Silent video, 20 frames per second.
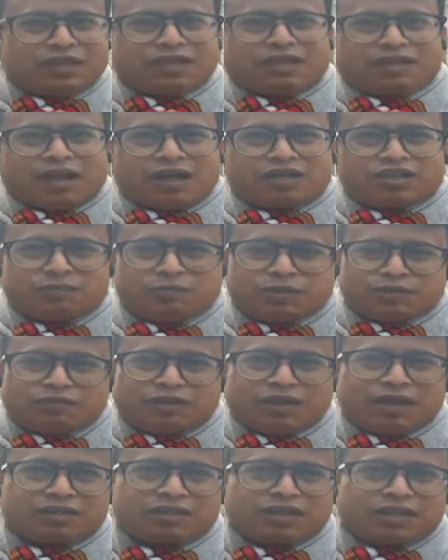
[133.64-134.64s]
with the Kashi
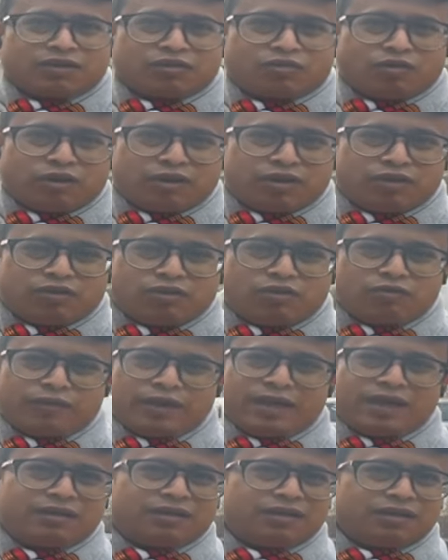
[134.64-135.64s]
Vishwanath corridor
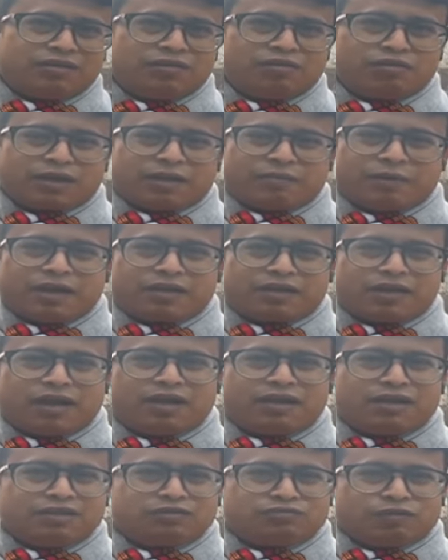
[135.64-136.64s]
where you know
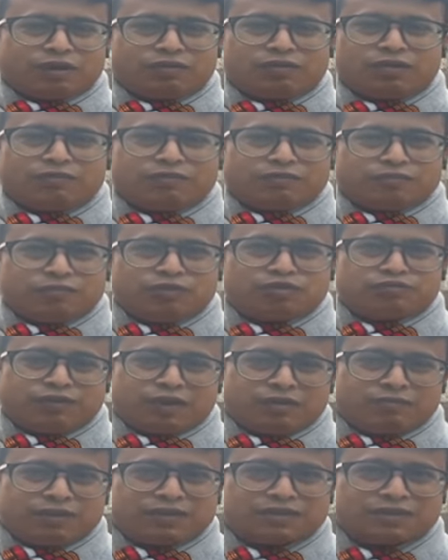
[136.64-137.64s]
Kamakhya is one of the most
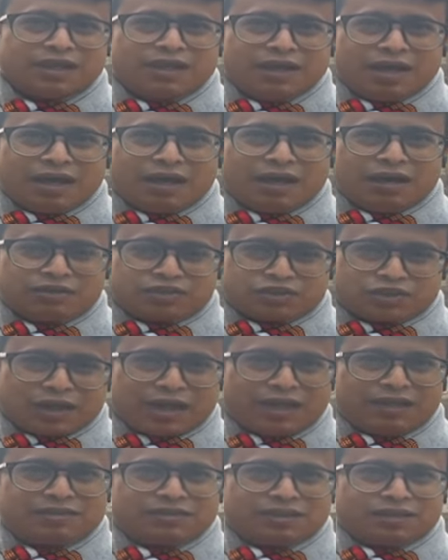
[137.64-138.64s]
famous uh,
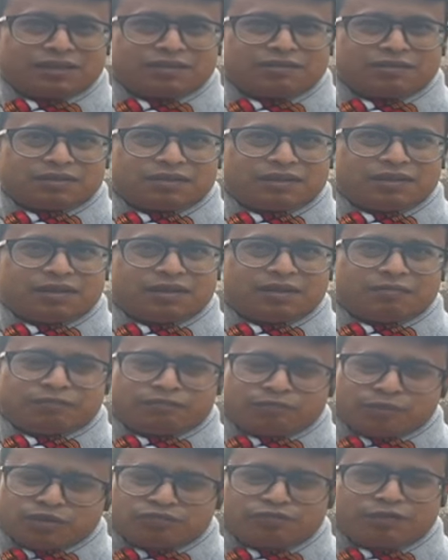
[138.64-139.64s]
shrine uh, uh
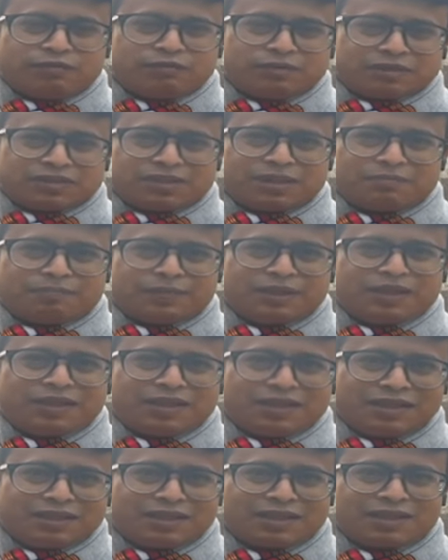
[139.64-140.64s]
most famous
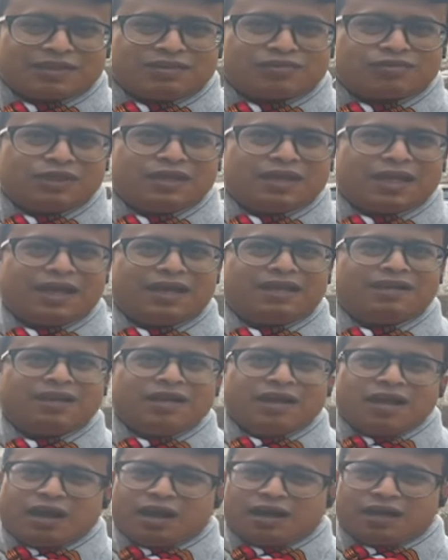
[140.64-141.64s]
temple in the country and
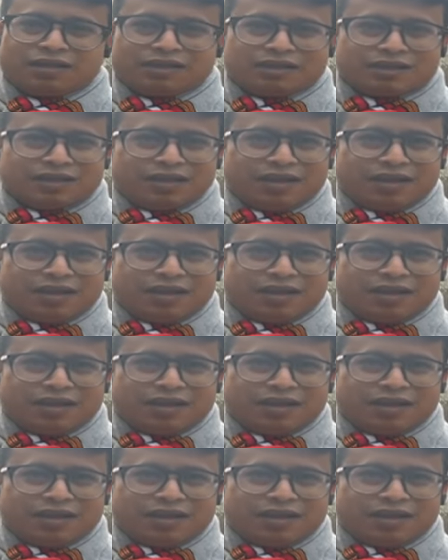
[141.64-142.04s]
uh,